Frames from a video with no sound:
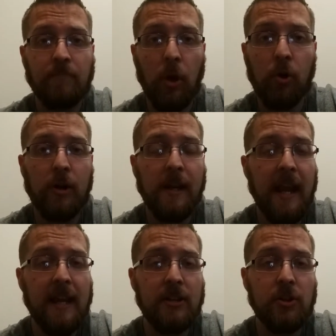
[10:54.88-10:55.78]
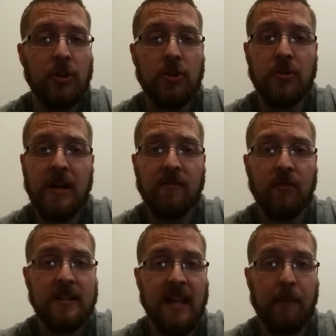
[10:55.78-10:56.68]
Hurricane Katrina, for
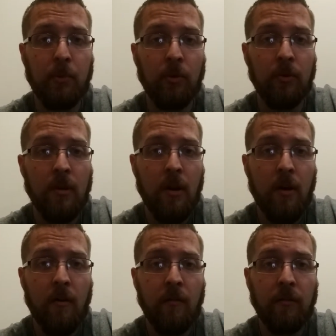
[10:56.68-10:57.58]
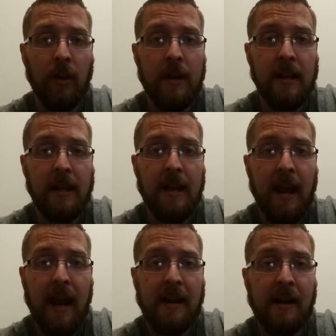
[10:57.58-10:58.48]
example, flooded
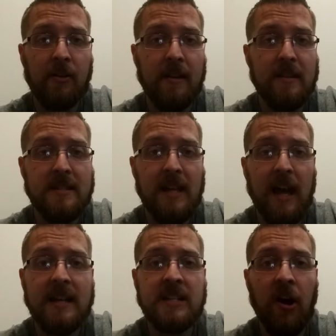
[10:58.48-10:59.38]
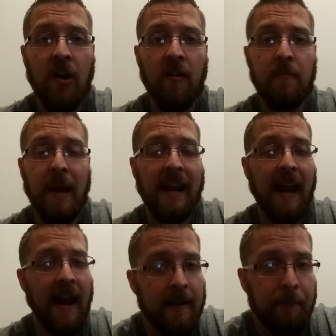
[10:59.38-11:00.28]
an area the size of
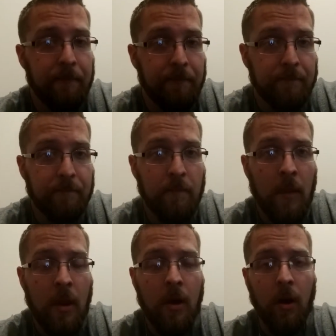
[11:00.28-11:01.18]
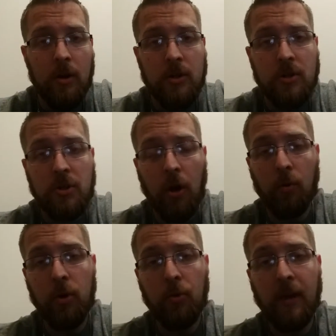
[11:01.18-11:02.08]
Manhattan. So
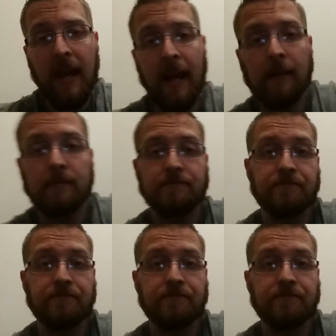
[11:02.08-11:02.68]
you can,